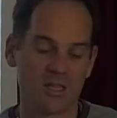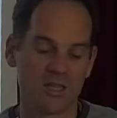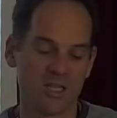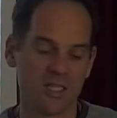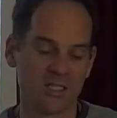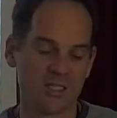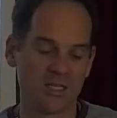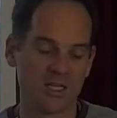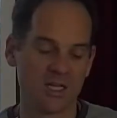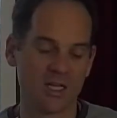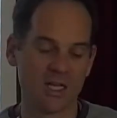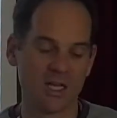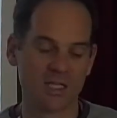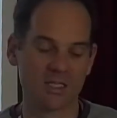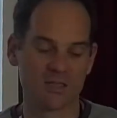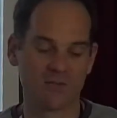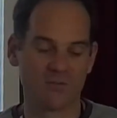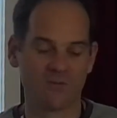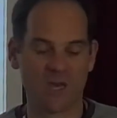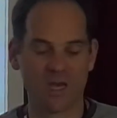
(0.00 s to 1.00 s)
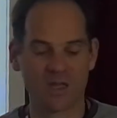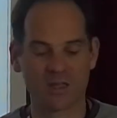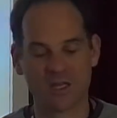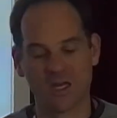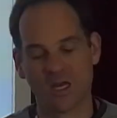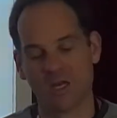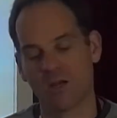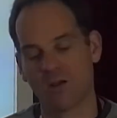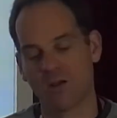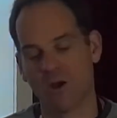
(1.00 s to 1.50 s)
this neglects the fact
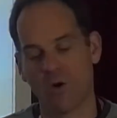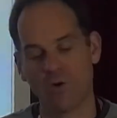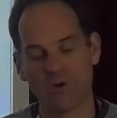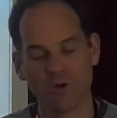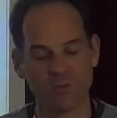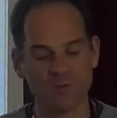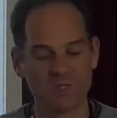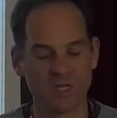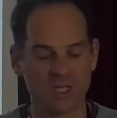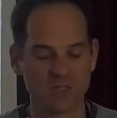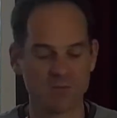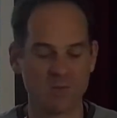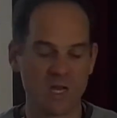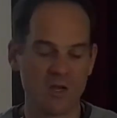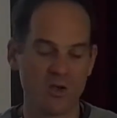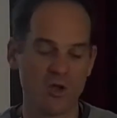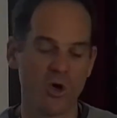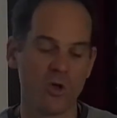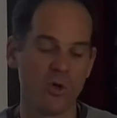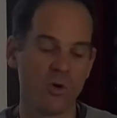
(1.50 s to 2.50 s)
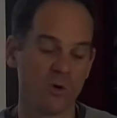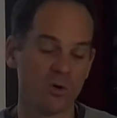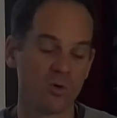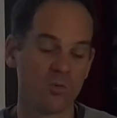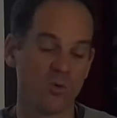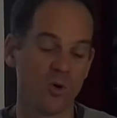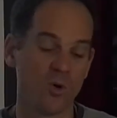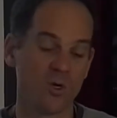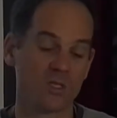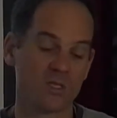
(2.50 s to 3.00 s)
that old objects may no longer
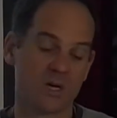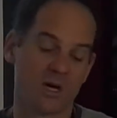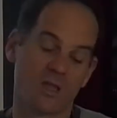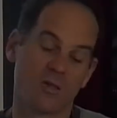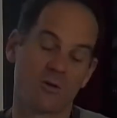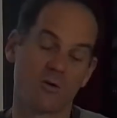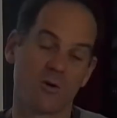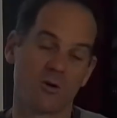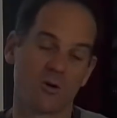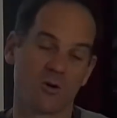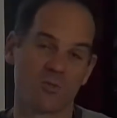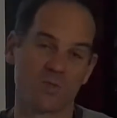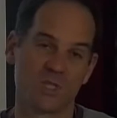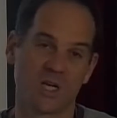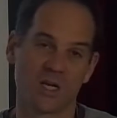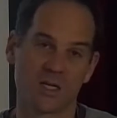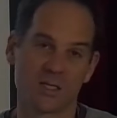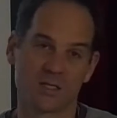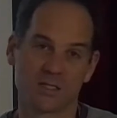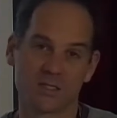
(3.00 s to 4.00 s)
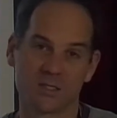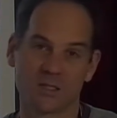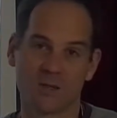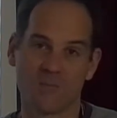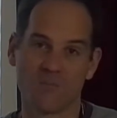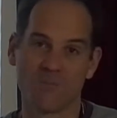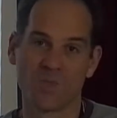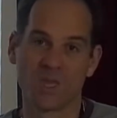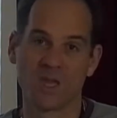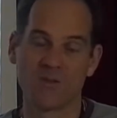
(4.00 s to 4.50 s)
point to other old objects.
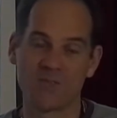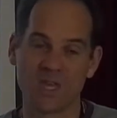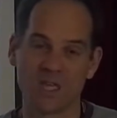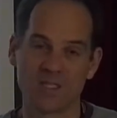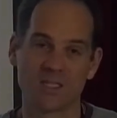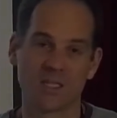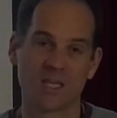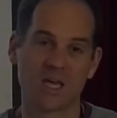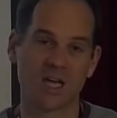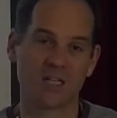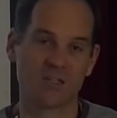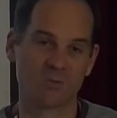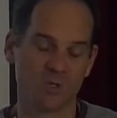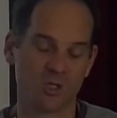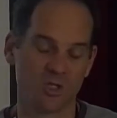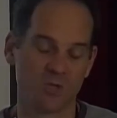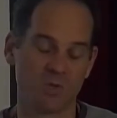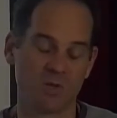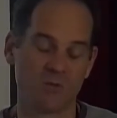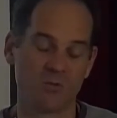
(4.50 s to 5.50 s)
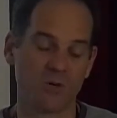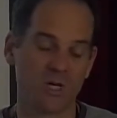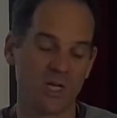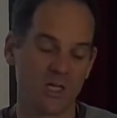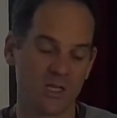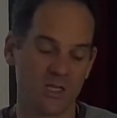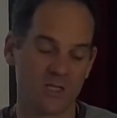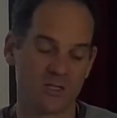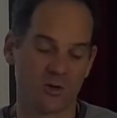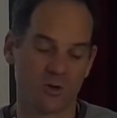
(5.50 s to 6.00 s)
And if that's the case, we should be freeing
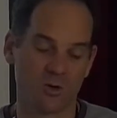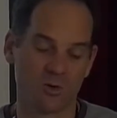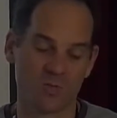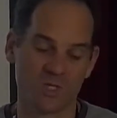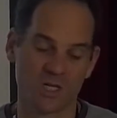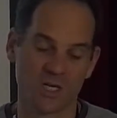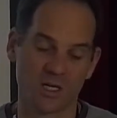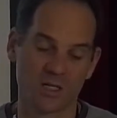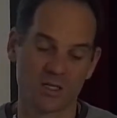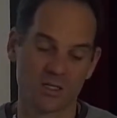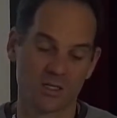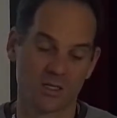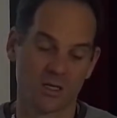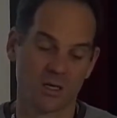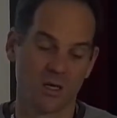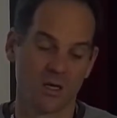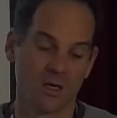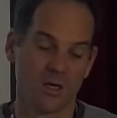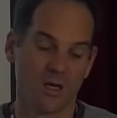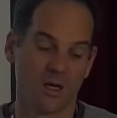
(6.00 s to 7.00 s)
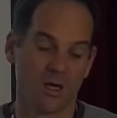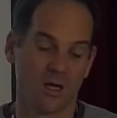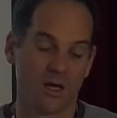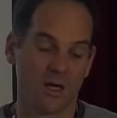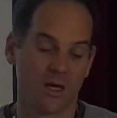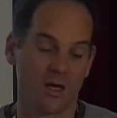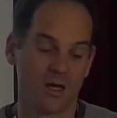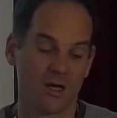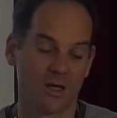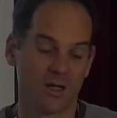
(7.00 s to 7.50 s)
these old objects.
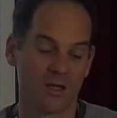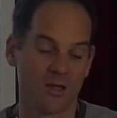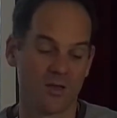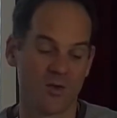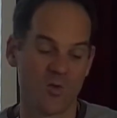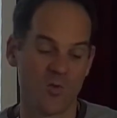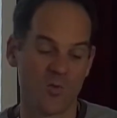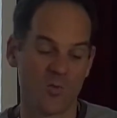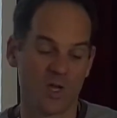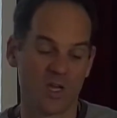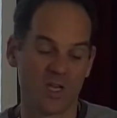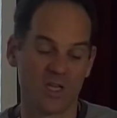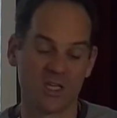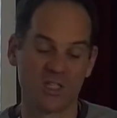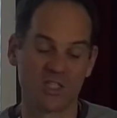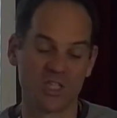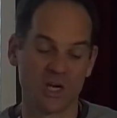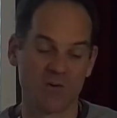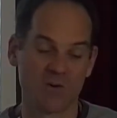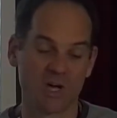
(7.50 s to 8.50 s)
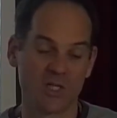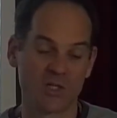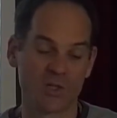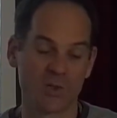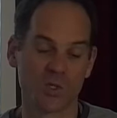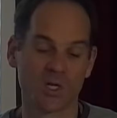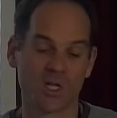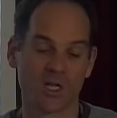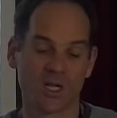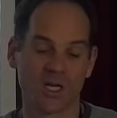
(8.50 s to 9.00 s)
But in a
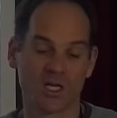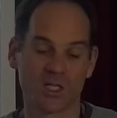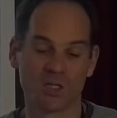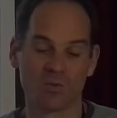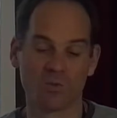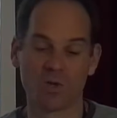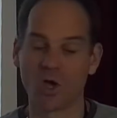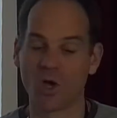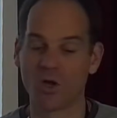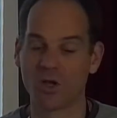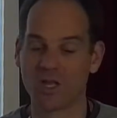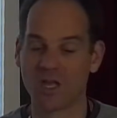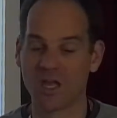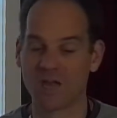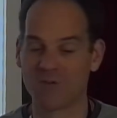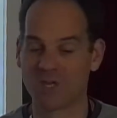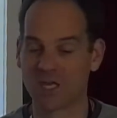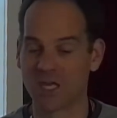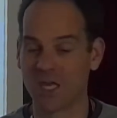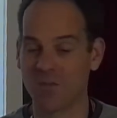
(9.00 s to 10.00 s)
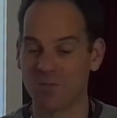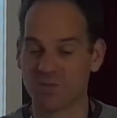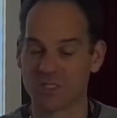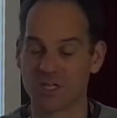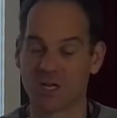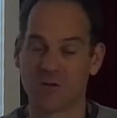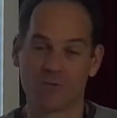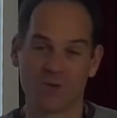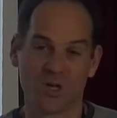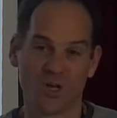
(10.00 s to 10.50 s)
generational collection, we only ever keep
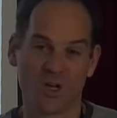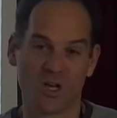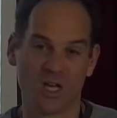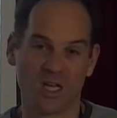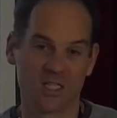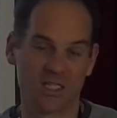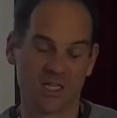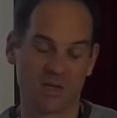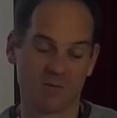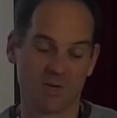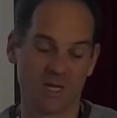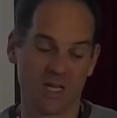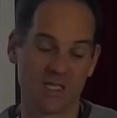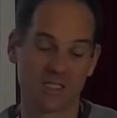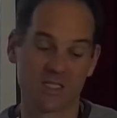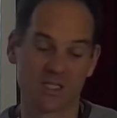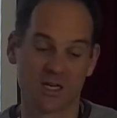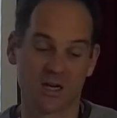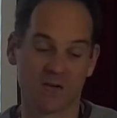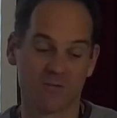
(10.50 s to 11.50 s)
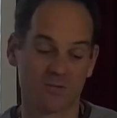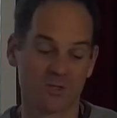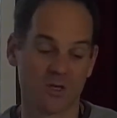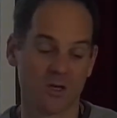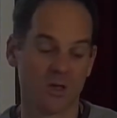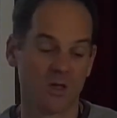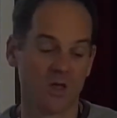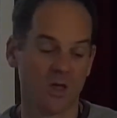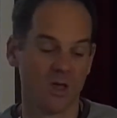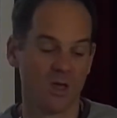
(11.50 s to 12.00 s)
stuff. We don't actually release stuff.
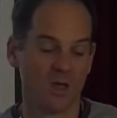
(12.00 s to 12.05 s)
So